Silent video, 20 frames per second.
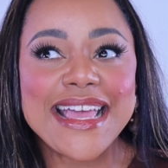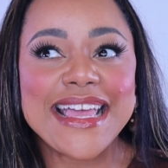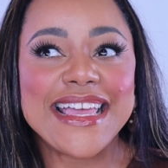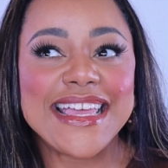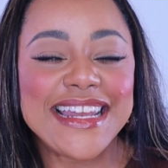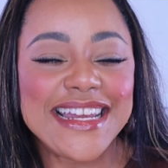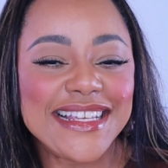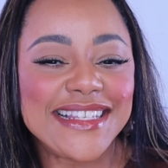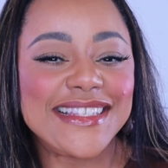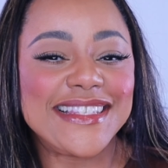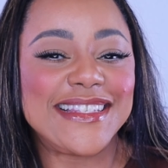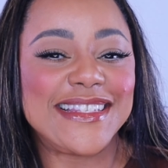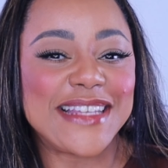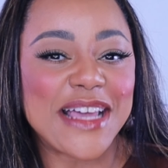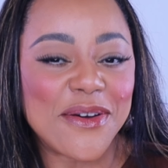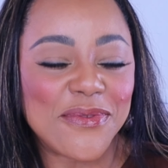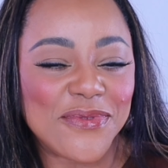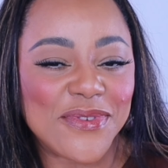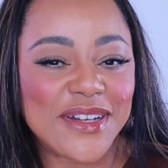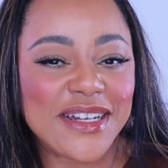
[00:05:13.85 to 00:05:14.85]
It is
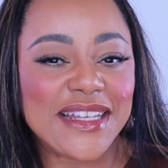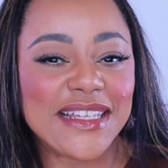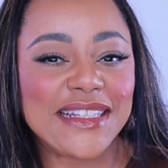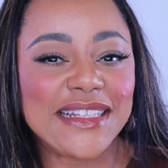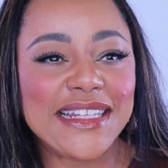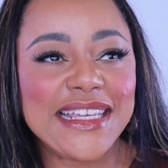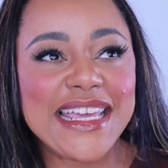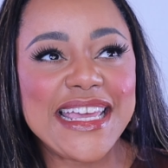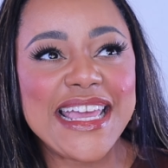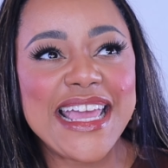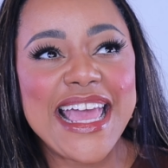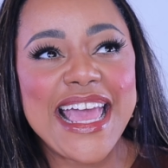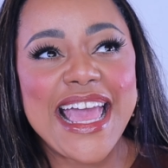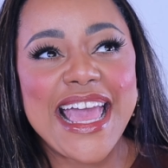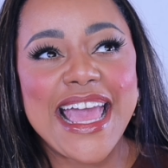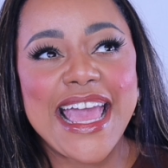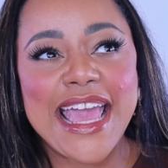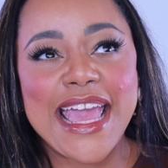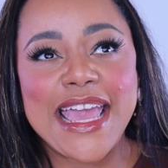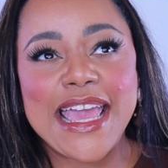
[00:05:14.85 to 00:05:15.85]
definitely
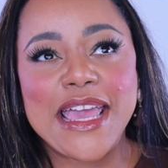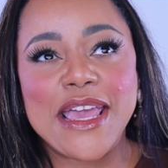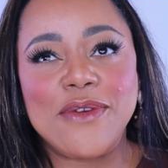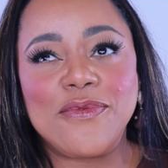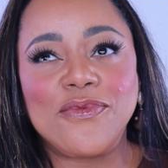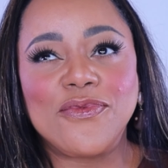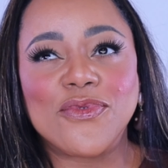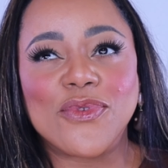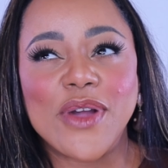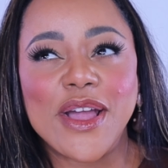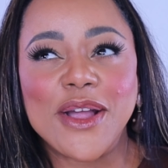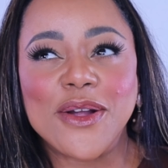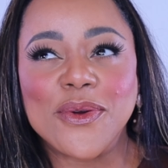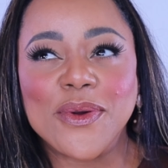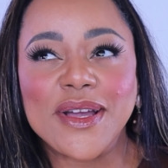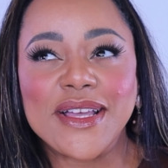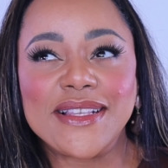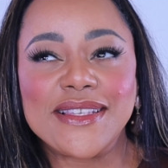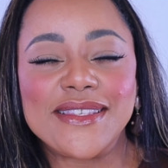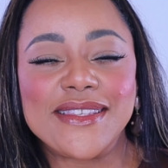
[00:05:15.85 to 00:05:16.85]
a
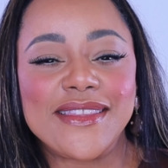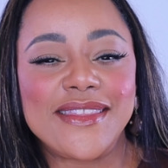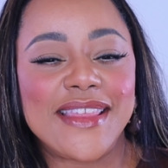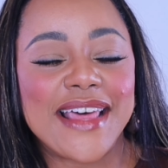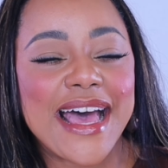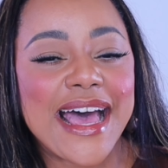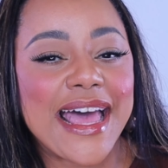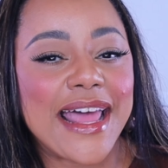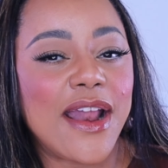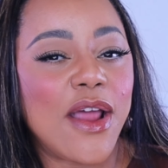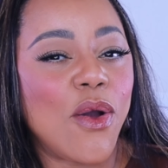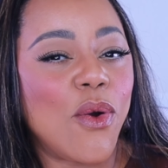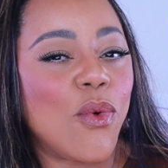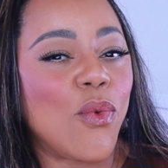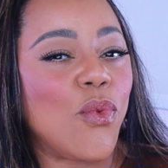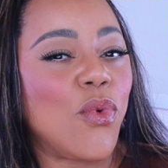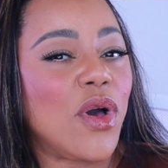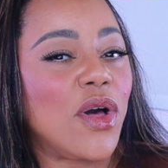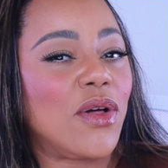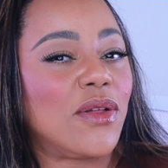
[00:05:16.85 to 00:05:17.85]
fragrance that
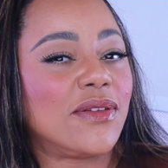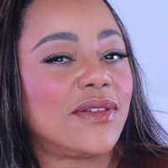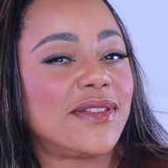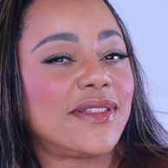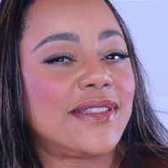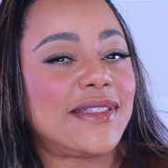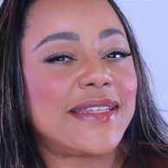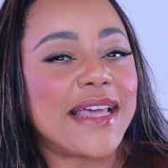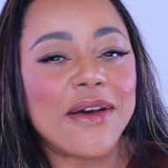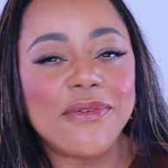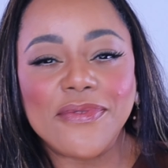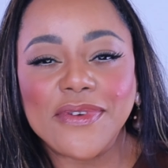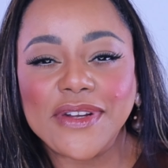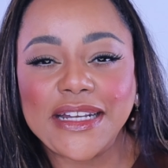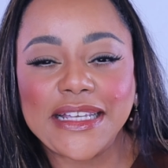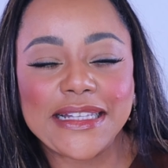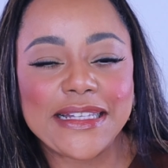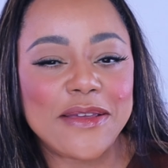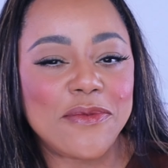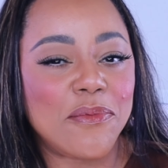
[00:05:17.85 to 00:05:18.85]
will
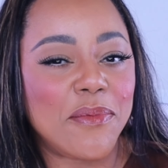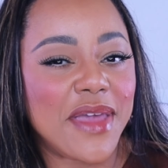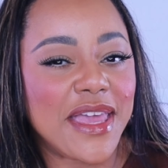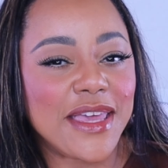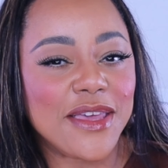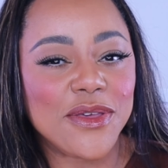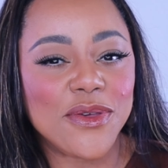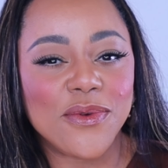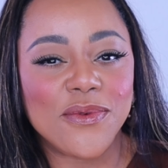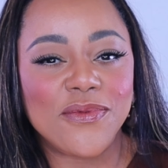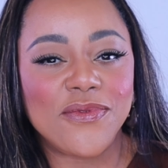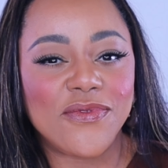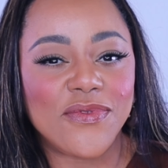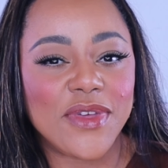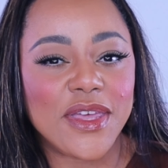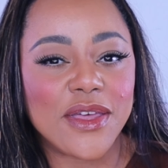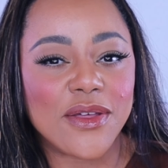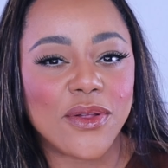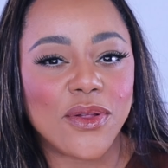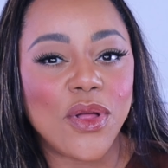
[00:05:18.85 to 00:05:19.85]
definitely make you
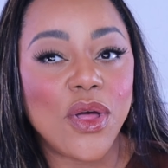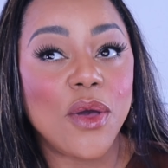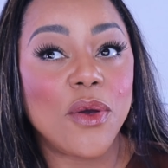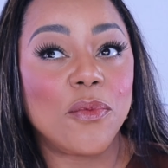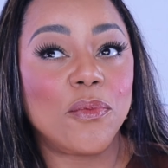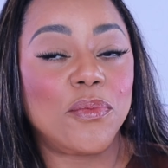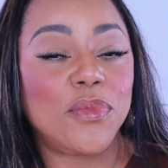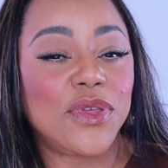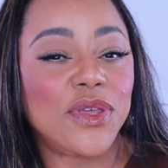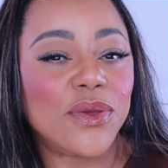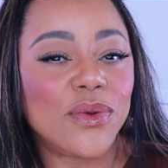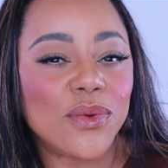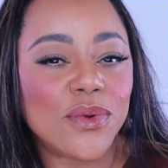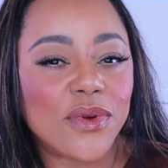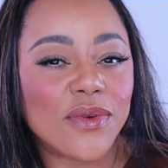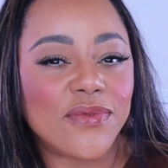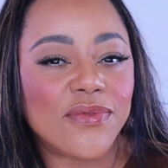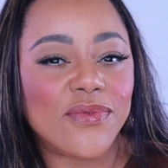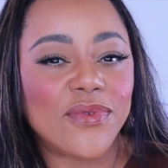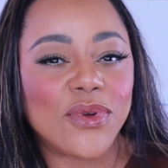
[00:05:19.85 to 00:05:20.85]
feel
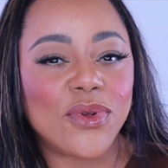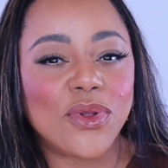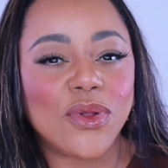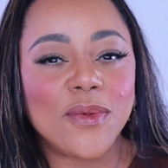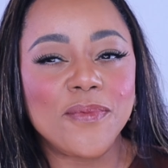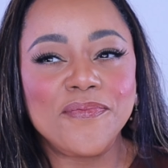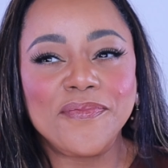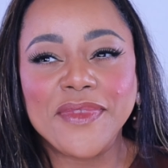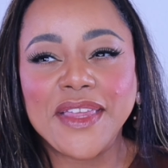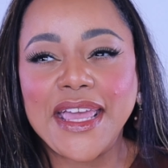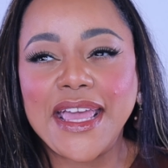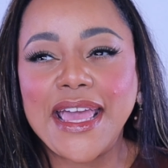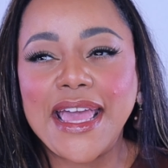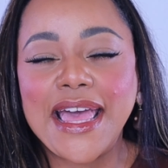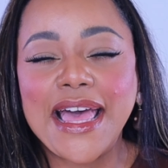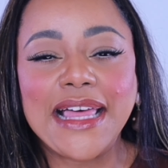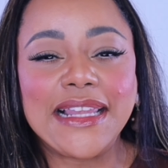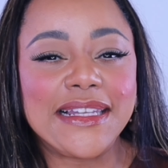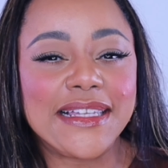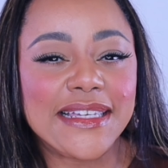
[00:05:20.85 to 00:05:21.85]
beautiful,
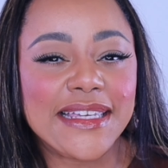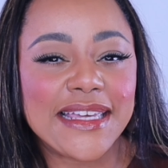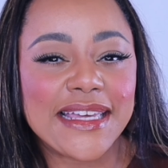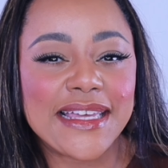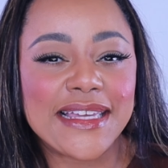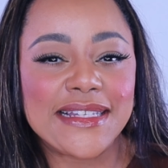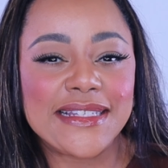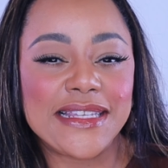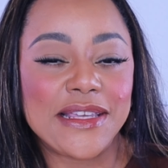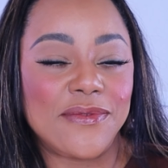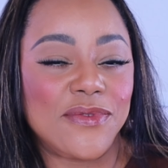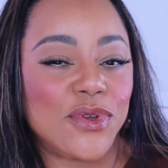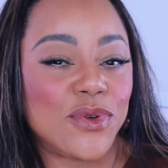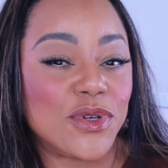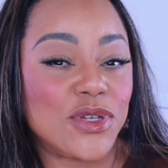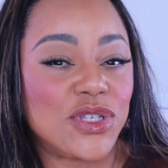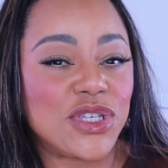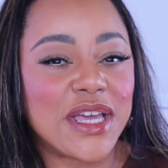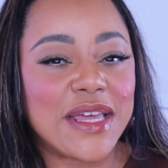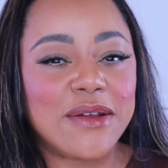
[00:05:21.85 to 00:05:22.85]
elegant. If you're
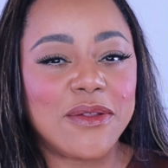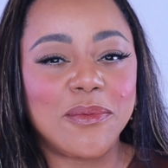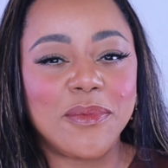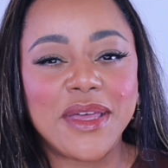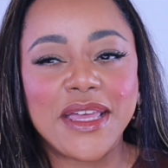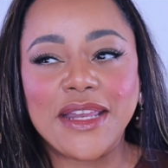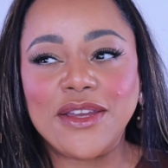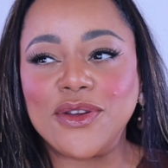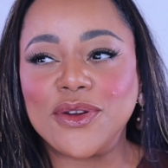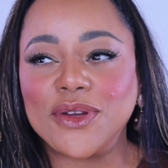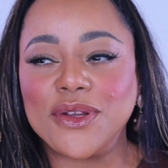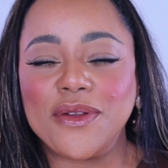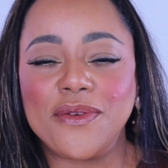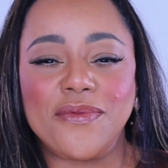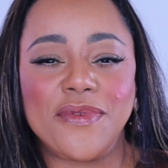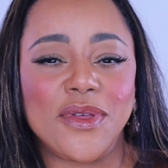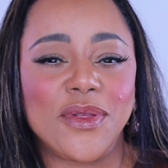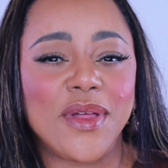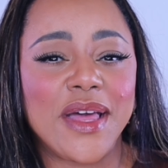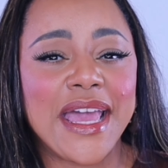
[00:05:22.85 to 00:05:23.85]
a gentleman, you're going to
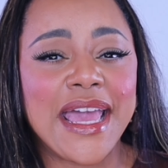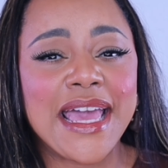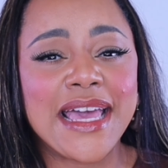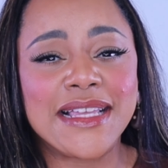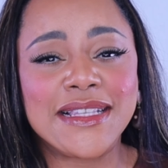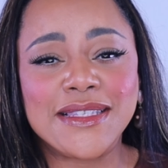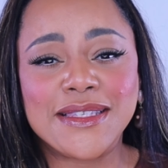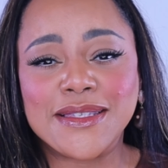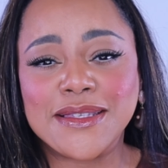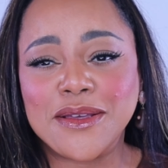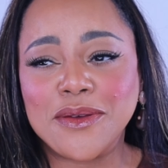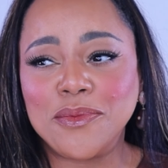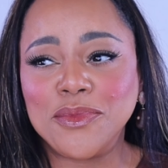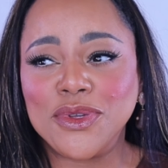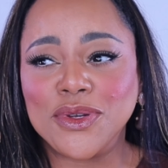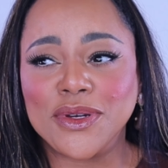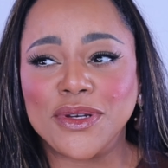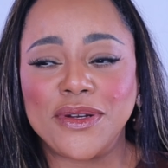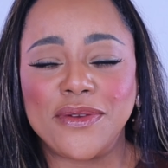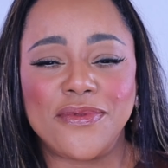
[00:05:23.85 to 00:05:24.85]
feel handsome.
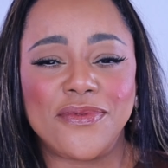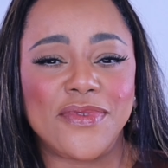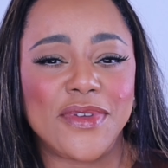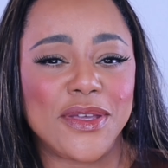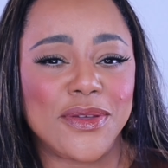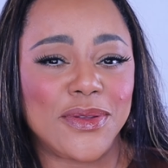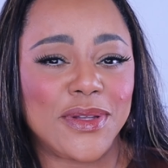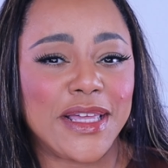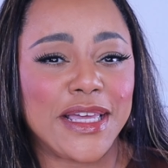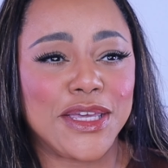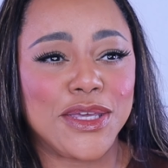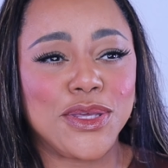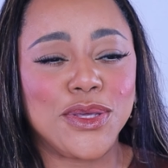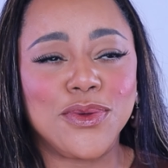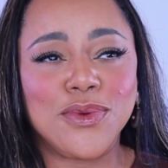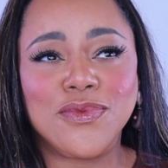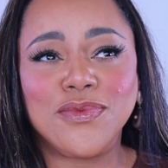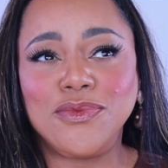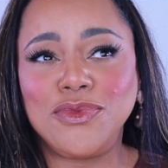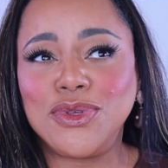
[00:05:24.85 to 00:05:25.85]
You're going to feel like
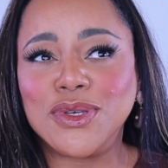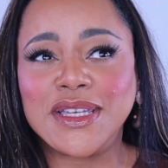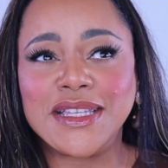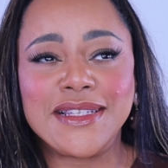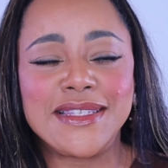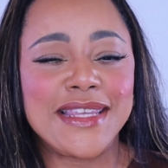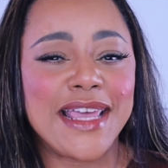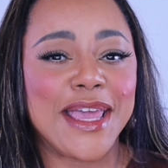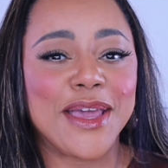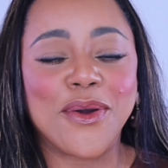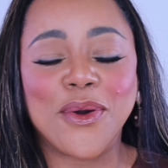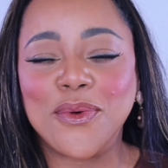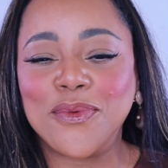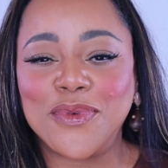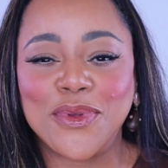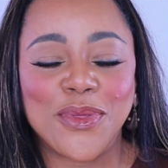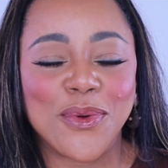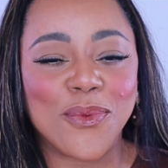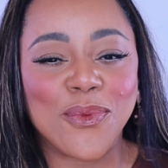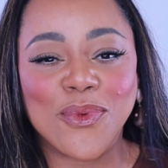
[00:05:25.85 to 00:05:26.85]
you can take
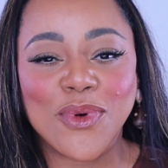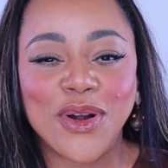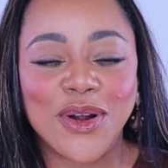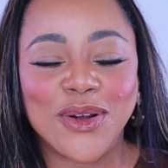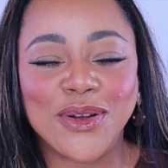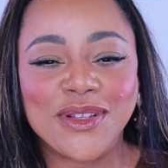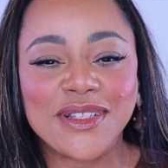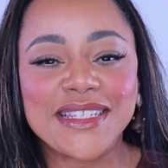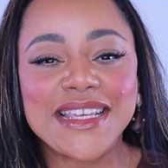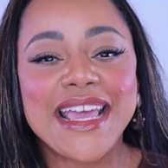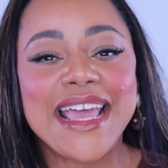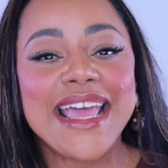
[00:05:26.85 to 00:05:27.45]
over the world.